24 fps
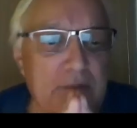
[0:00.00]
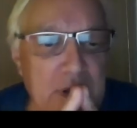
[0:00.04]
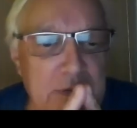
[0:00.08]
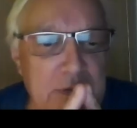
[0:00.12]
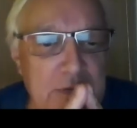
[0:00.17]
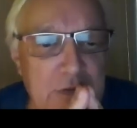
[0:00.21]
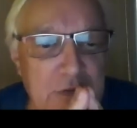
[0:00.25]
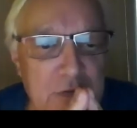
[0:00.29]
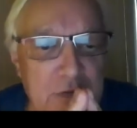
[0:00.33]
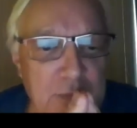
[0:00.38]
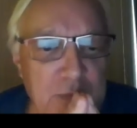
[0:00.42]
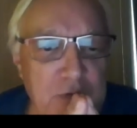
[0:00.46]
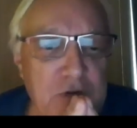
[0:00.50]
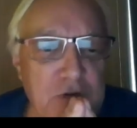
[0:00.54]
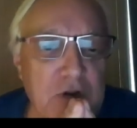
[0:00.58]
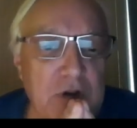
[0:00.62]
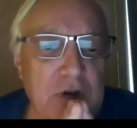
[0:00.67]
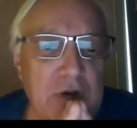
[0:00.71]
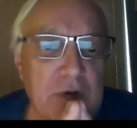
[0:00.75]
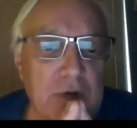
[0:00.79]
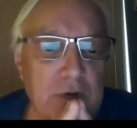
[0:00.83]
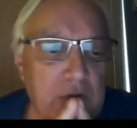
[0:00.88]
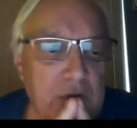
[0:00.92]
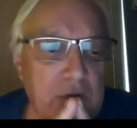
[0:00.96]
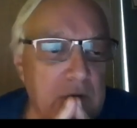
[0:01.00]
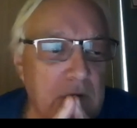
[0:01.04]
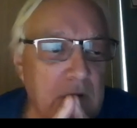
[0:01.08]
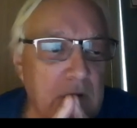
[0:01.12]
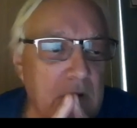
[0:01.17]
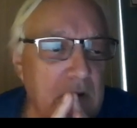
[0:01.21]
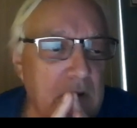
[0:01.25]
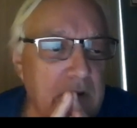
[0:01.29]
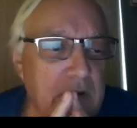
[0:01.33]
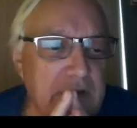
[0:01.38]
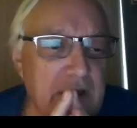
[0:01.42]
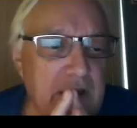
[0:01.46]
in this particular
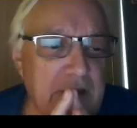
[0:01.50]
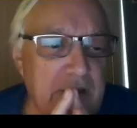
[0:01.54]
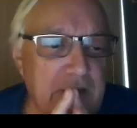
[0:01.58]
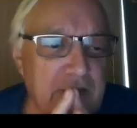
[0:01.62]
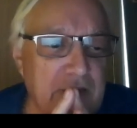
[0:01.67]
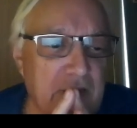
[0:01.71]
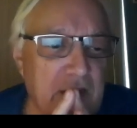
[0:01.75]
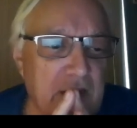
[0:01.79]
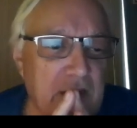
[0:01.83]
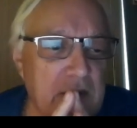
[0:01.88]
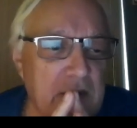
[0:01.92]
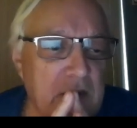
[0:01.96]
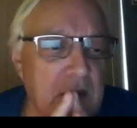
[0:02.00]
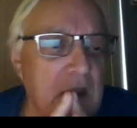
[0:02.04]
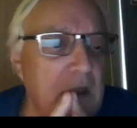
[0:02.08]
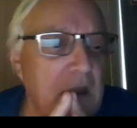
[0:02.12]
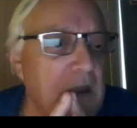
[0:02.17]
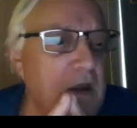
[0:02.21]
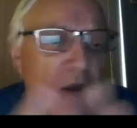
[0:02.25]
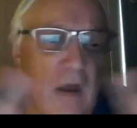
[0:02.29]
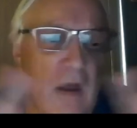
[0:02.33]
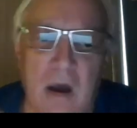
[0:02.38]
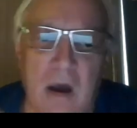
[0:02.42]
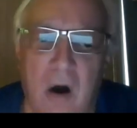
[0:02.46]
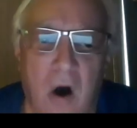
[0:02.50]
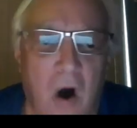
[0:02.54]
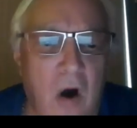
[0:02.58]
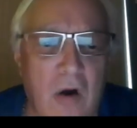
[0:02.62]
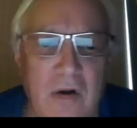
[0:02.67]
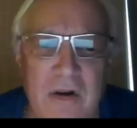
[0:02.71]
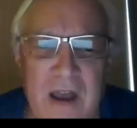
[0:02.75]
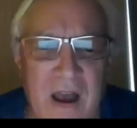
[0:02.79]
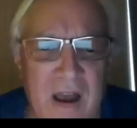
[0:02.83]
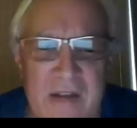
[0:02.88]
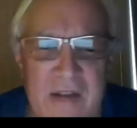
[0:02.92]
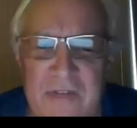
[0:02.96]
data set. All
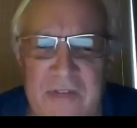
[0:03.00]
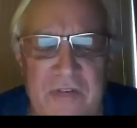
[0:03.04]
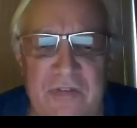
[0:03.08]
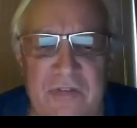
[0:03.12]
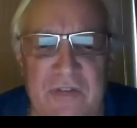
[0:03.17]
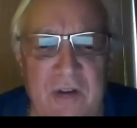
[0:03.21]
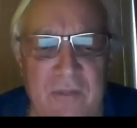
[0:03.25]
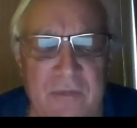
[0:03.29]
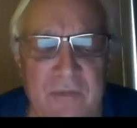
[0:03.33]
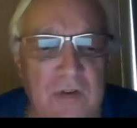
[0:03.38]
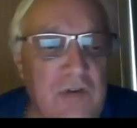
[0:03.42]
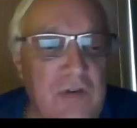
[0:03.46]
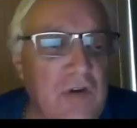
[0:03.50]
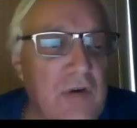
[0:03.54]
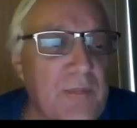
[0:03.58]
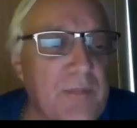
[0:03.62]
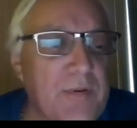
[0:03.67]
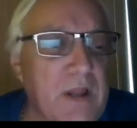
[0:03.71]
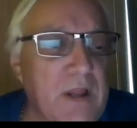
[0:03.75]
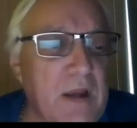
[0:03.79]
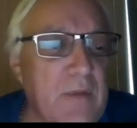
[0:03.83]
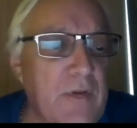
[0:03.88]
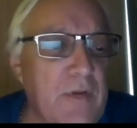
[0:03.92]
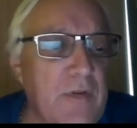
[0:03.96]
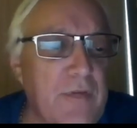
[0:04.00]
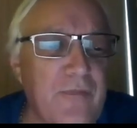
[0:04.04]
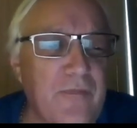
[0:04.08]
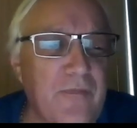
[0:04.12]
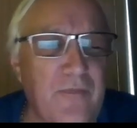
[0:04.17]
kinds of stuff that you can play with.